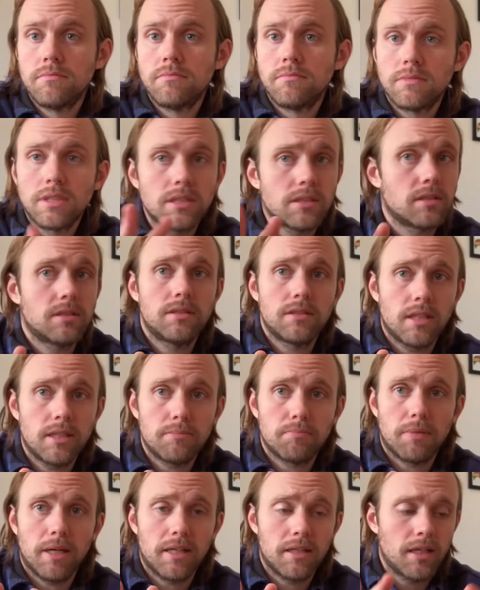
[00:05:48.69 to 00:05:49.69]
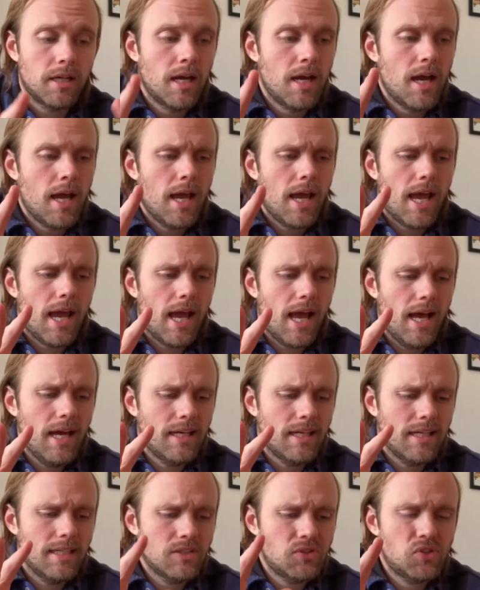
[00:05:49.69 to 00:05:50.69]
This is like better. And
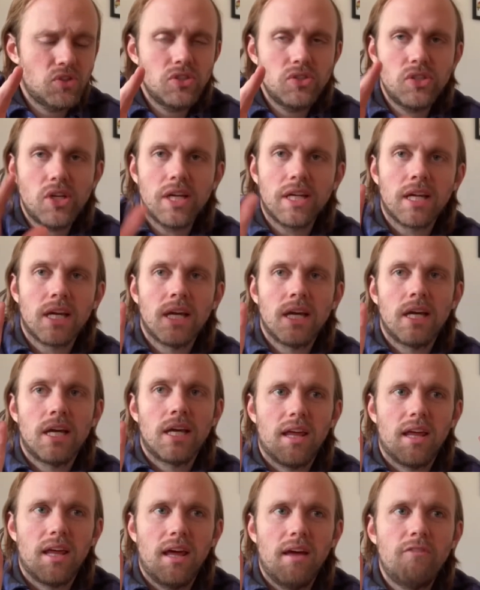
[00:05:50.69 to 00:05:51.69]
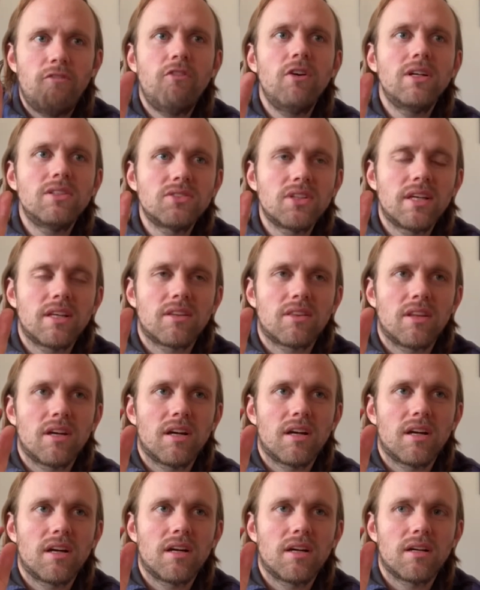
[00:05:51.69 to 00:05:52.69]
it's just like, it feels like
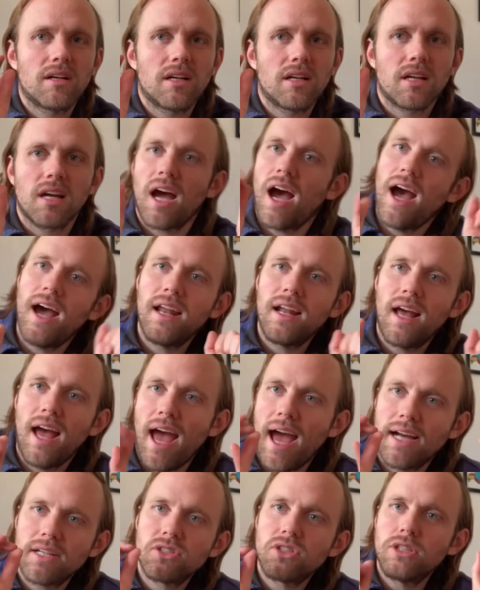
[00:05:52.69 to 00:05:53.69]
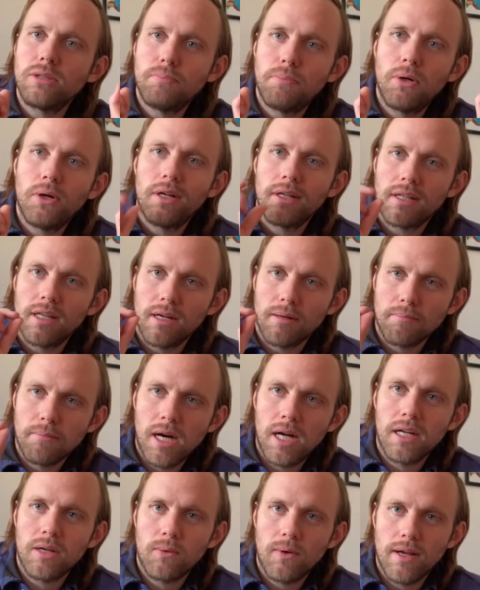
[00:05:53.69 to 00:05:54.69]
they're kind of actually putting their
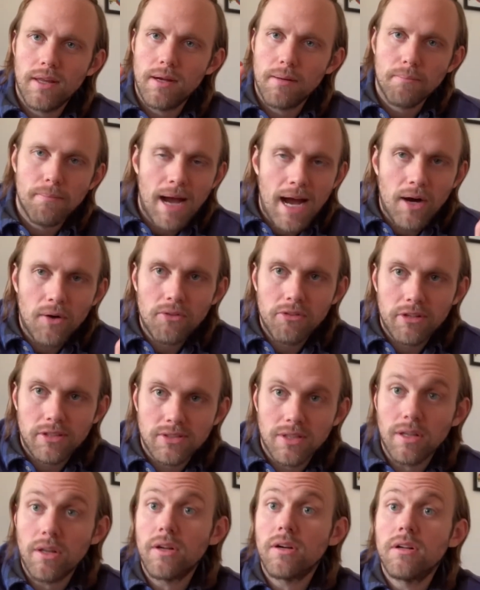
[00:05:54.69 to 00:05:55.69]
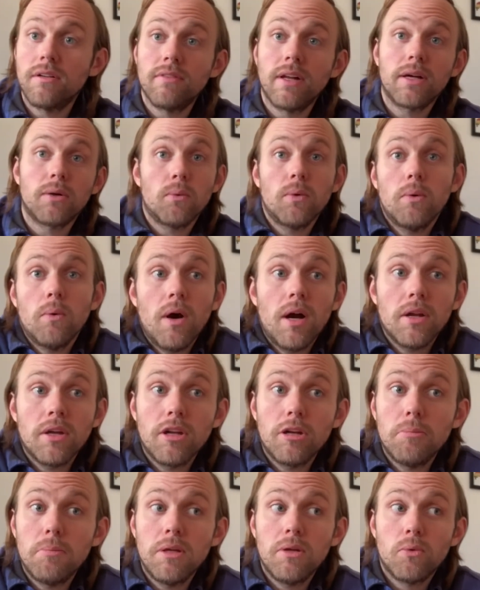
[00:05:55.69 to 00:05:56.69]
money where their mouth is a little. Like, we want you
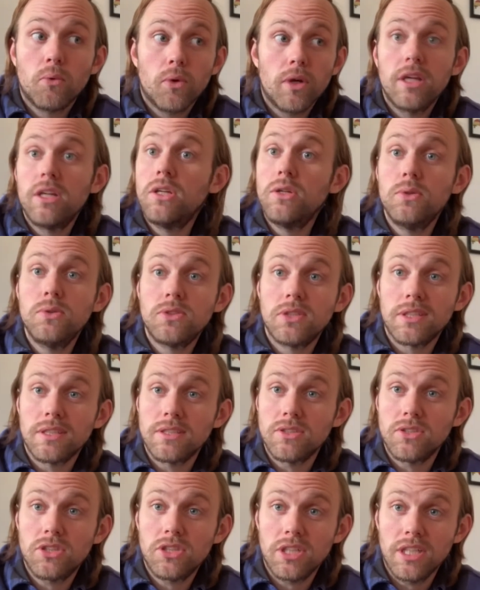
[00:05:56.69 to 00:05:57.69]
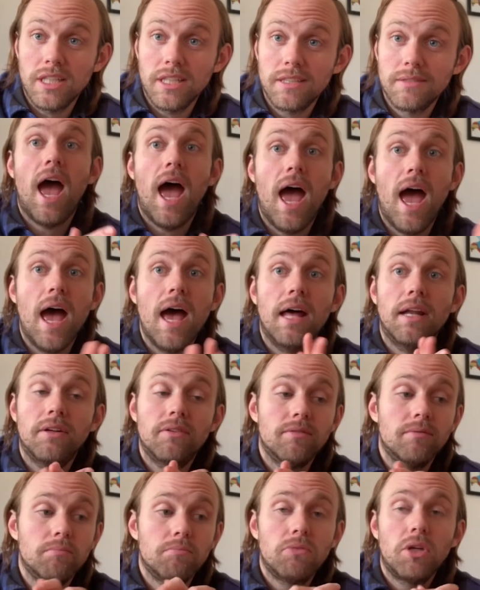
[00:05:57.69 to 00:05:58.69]
to be reusing shit
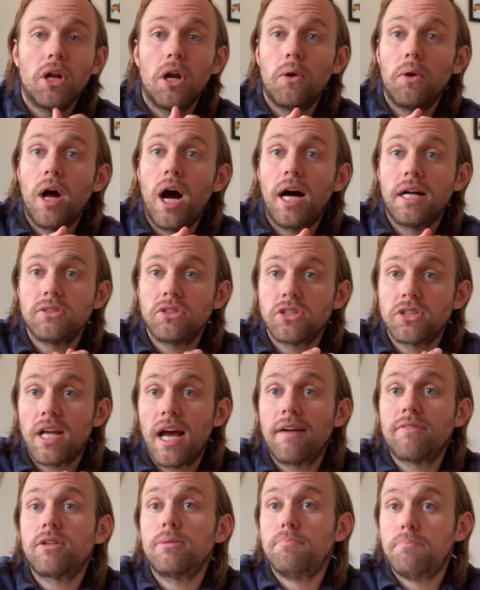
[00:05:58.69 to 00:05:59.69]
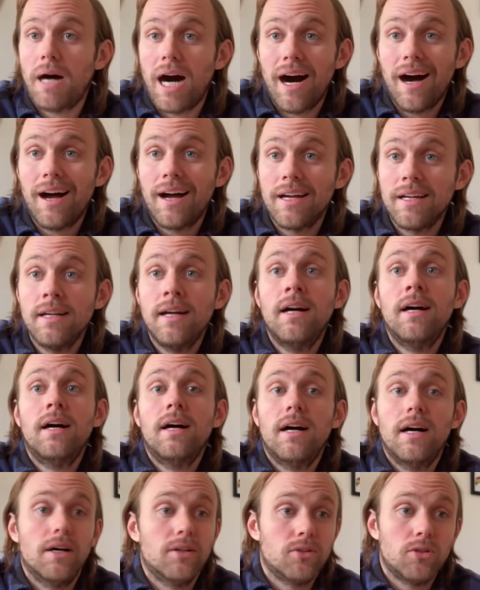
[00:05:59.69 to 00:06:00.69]
and, you know, not just have to buy
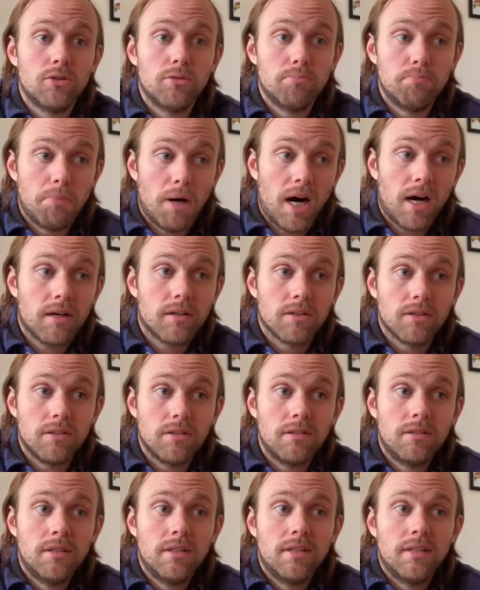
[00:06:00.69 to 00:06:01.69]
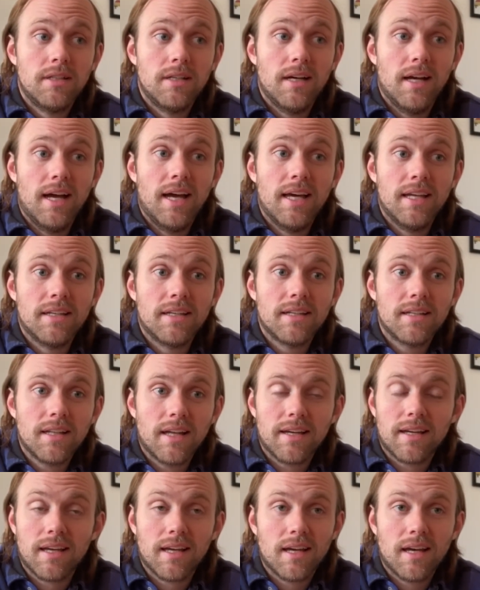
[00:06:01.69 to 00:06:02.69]
a new bottle. And
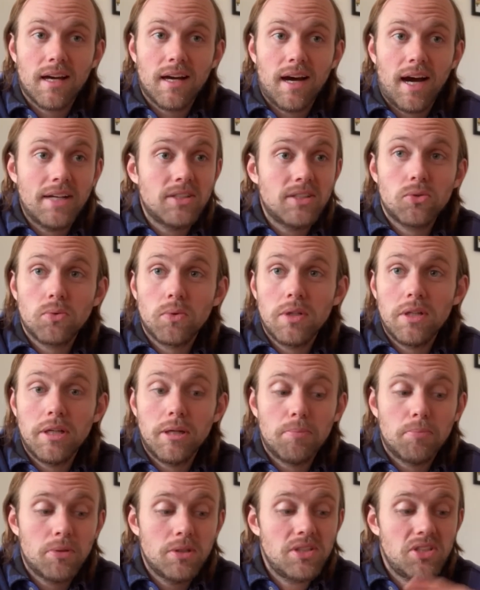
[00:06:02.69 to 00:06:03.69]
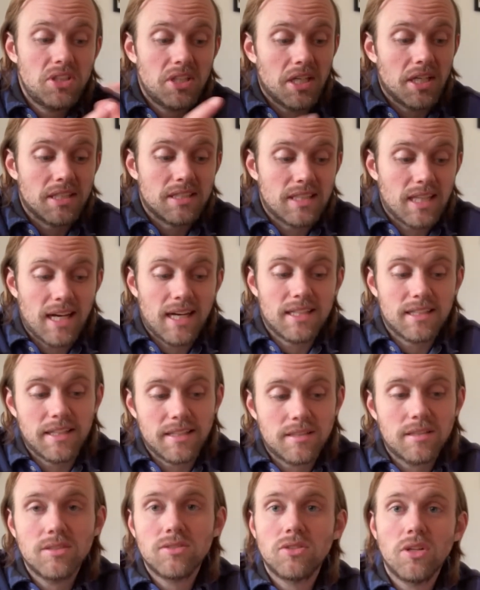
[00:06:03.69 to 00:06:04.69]
like, I really appreciate that.
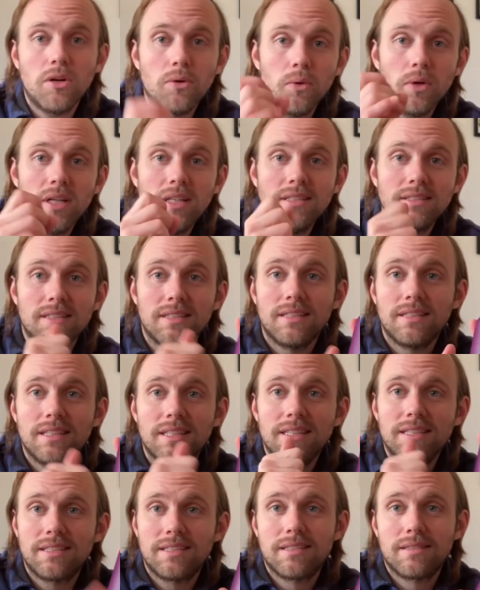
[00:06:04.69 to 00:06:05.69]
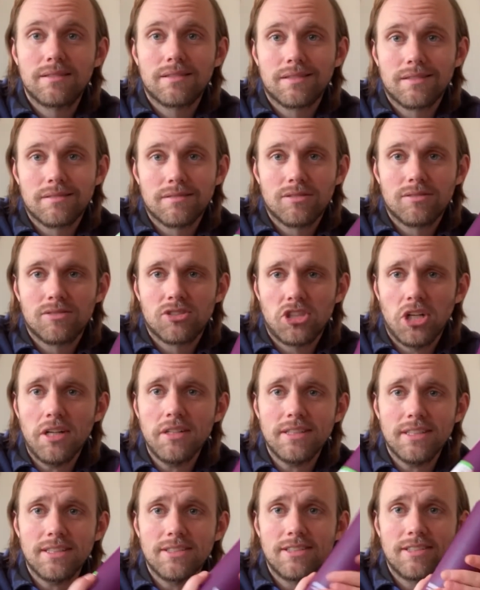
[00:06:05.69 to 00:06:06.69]
Like, there's no reason this
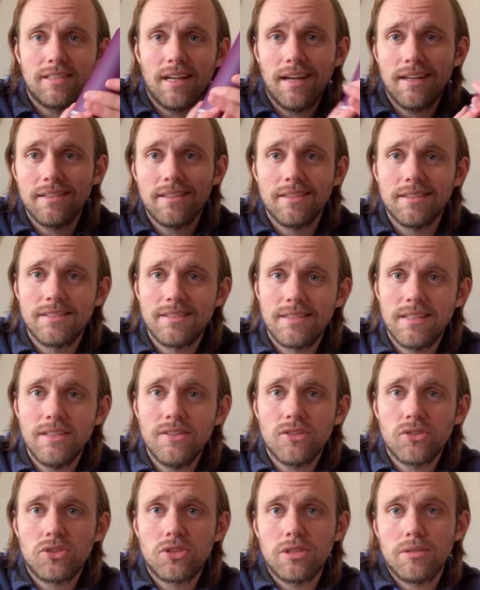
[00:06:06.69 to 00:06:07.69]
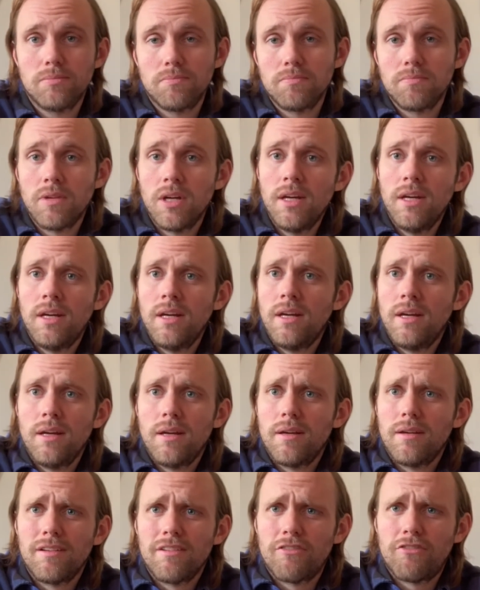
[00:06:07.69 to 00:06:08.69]
chunk of stainless steel shouldn't
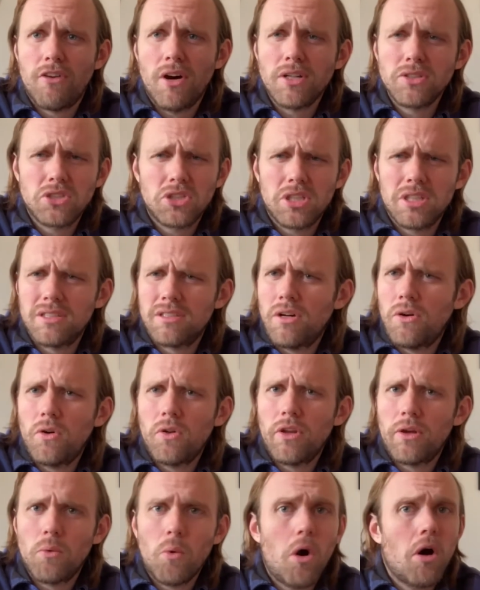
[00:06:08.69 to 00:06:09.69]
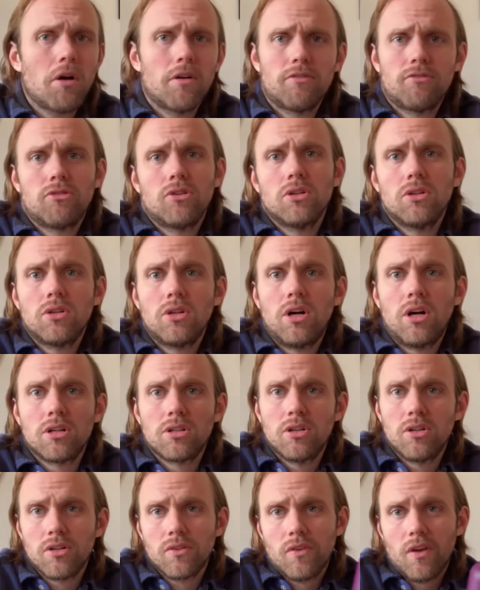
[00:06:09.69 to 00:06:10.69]
function holding water for a long,
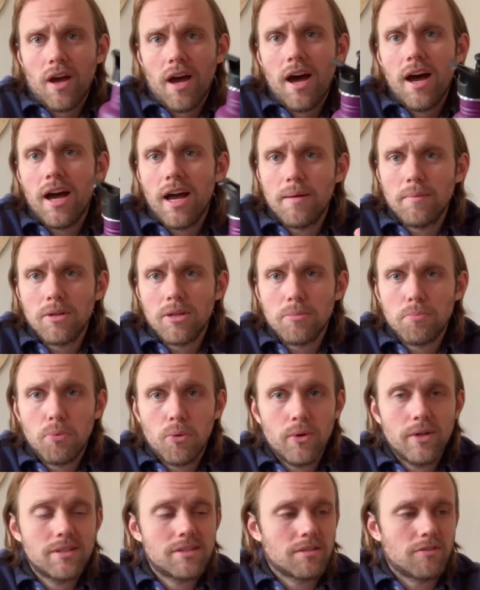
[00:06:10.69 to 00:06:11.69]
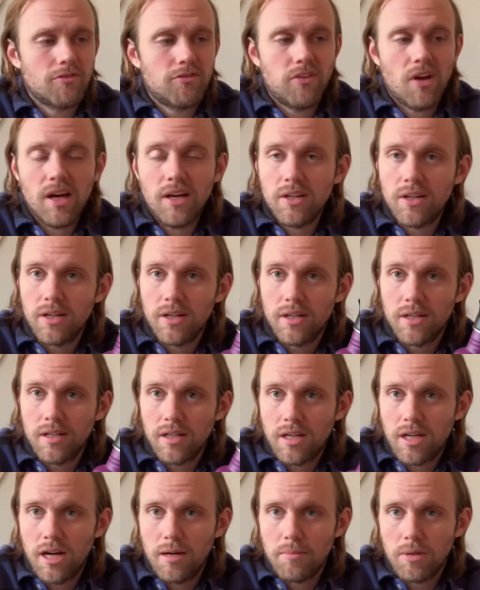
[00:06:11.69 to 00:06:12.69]
long time. And the points of failure are going to
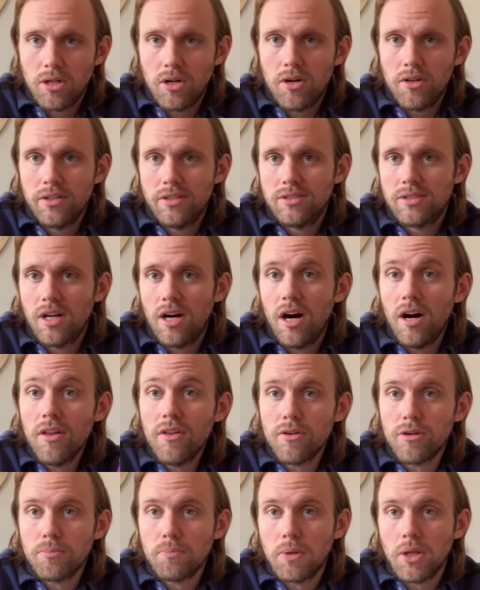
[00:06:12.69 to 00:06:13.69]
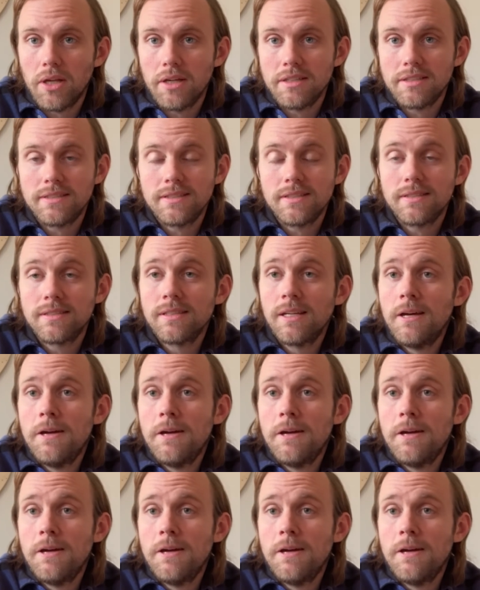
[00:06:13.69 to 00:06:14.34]
come in all these other places.